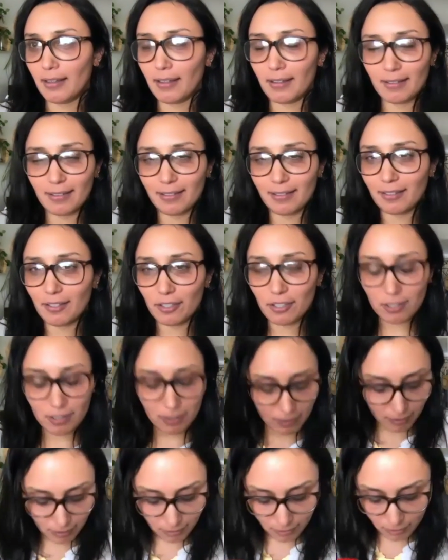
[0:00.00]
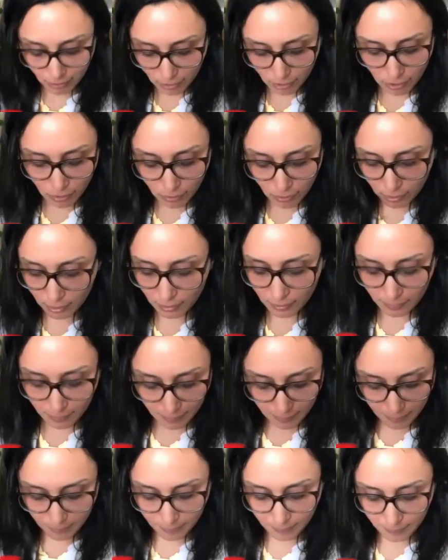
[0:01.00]
there's your
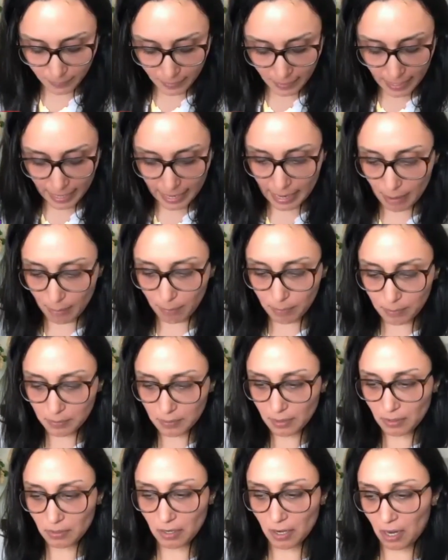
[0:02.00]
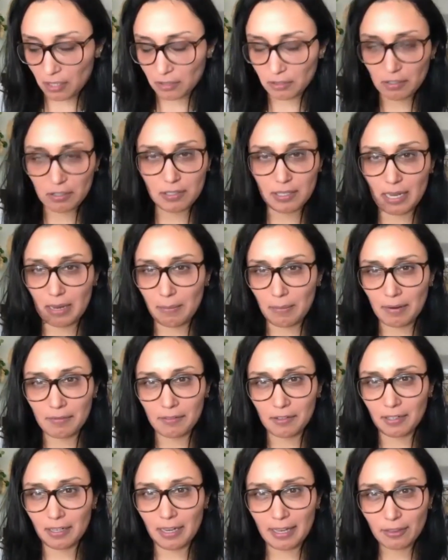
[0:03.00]
hips are not the same
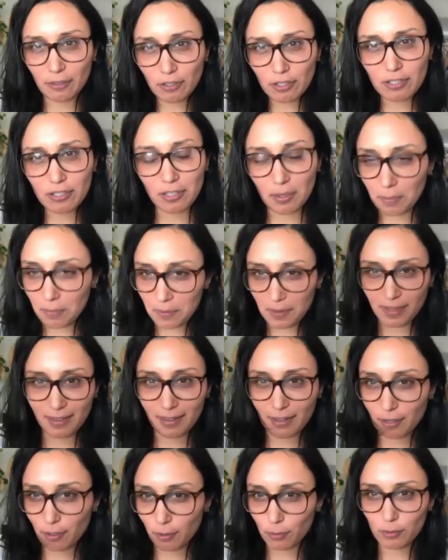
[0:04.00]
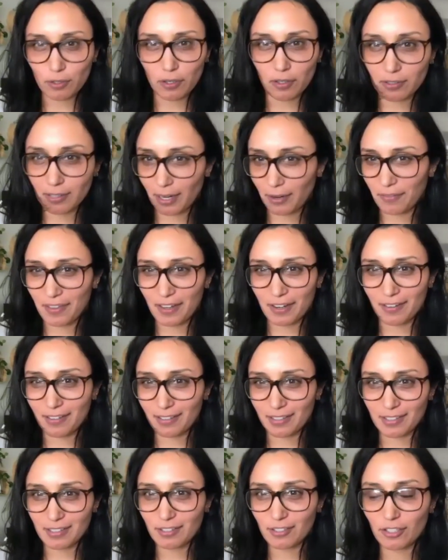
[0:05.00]
ever. Like there's something that goes on down there
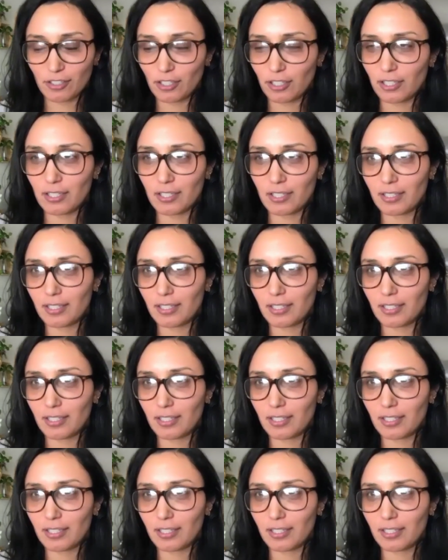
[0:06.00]
that is just